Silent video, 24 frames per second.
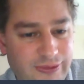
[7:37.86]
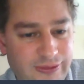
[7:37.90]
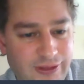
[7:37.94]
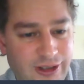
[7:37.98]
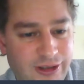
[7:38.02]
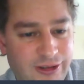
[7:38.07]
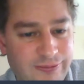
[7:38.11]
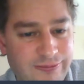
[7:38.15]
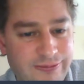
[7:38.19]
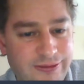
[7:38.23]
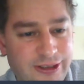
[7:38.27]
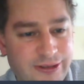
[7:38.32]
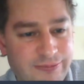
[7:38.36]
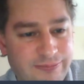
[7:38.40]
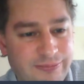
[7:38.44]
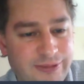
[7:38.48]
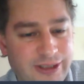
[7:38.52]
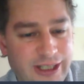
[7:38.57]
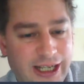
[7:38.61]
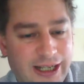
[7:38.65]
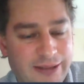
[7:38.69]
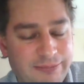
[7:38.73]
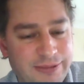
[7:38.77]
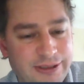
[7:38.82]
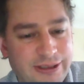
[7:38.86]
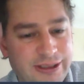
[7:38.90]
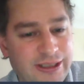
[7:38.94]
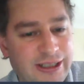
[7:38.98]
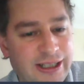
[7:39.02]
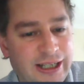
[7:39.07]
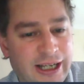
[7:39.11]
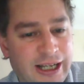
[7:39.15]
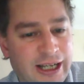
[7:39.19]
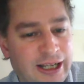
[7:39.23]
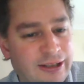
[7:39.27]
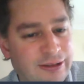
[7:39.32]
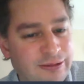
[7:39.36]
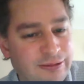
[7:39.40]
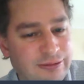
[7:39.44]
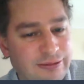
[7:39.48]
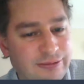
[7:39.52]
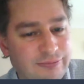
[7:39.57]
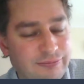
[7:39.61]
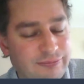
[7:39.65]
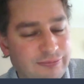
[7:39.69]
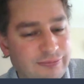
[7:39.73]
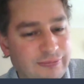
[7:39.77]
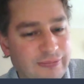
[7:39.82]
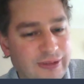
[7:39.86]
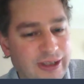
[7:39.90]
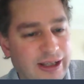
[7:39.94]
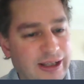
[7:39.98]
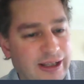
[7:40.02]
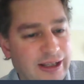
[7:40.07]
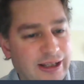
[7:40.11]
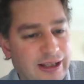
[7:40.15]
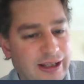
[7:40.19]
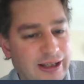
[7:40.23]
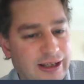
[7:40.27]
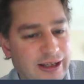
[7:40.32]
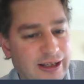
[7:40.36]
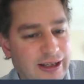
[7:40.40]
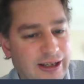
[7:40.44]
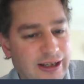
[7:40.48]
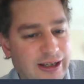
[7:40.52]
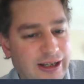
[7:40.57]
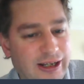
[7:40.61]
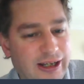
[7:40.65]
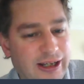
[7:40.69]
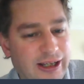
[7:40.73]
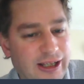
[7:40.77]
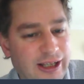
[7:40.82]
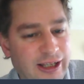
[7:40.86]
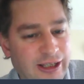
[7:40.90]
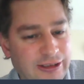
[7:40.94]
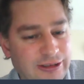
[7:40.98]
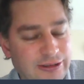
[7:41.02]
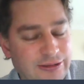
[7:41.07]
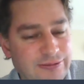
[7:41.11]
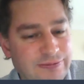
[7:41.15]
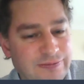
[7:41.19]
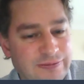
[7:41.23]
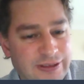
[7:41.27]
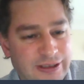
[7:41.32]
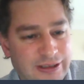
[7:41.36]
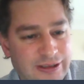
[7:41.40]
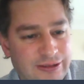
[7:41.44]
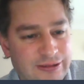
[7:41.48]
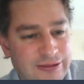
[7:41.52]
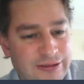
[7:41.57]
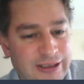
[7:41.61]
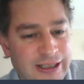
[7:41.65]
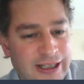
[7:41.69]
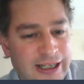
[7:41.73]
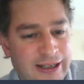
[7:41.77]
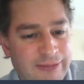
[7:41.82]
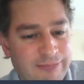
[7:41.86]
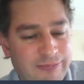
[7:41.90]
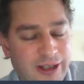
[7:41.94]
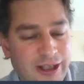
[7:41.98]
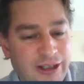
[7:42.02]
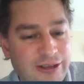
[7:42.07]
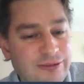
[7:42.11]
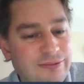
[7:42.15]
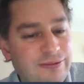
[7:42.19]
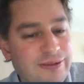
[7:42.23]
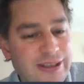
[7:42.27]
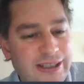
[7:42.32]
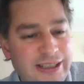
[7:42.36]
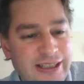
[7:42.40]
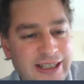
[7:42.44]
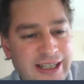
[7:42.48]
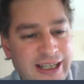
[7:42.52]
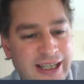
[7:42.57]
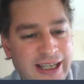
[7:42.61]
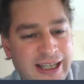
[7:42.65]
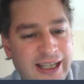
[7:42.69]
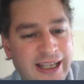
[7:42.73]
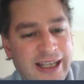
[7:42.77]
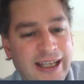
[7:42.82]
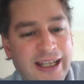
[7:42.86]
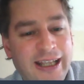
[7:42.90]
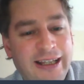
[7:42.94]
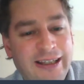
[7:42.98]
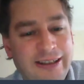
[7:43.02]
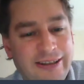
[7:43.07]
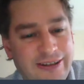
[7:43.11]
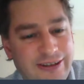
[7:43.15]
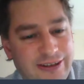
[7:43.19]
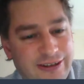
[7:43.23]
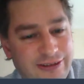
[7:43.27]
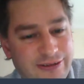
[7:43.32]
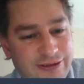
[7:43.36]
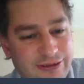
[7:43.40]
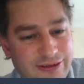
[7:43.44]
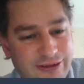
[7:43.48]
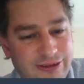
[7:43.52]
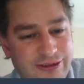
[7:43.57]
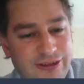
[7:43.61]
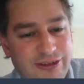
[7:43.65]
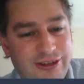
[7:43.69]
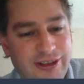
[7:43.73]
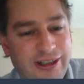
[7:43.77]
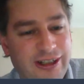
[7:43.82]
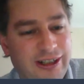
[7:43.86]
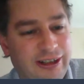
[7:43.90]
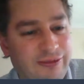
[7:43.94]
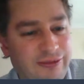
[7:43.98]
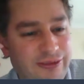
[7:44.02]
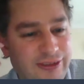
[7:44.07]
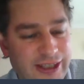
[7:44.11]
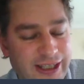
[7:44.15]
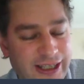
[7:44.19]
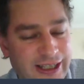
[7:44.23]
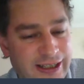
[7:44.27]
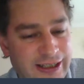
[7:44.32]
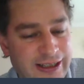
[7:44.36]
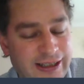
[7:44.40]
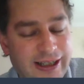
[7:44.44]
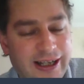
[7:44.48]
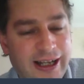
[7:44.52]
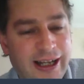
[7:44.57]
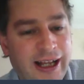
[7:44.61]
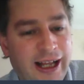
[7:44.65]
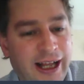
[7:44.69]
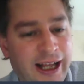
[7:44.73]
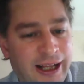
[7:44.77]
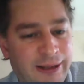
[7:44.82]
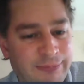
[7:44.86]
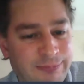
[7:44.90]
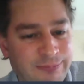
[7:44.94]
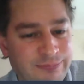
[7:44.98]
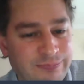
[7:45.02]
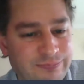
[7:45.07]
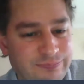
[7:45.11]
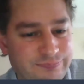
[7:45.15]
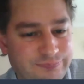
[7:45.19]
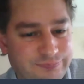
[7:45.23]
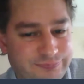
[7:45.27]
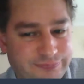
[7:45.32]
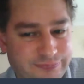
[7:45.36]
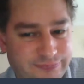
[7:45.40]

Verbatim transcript: of them come and go over um, over the years, sort of thing. Um,